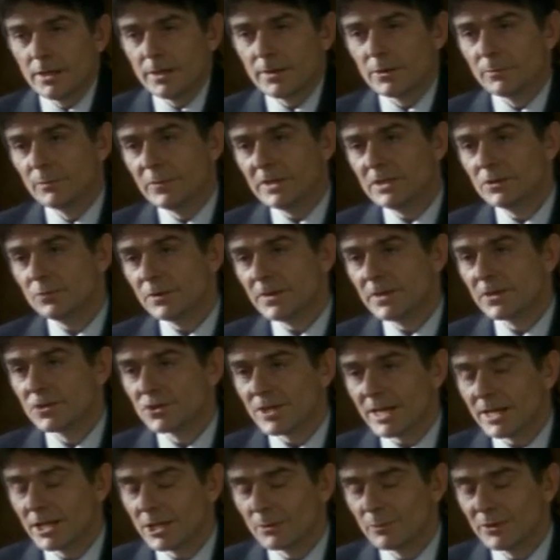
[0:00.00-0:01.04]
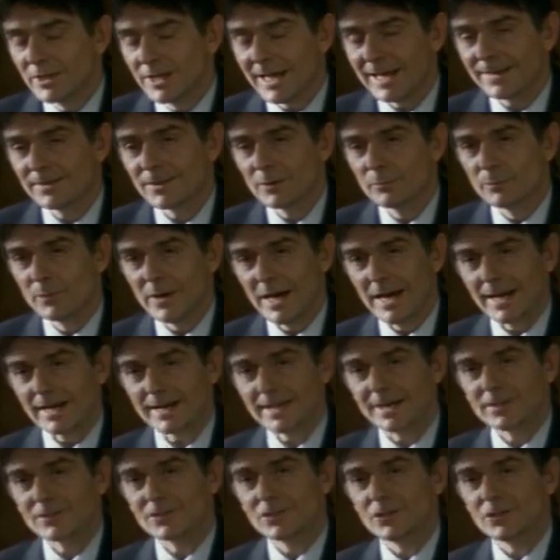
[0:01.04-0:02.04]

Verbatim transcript: The bid's with the gentleman at the back at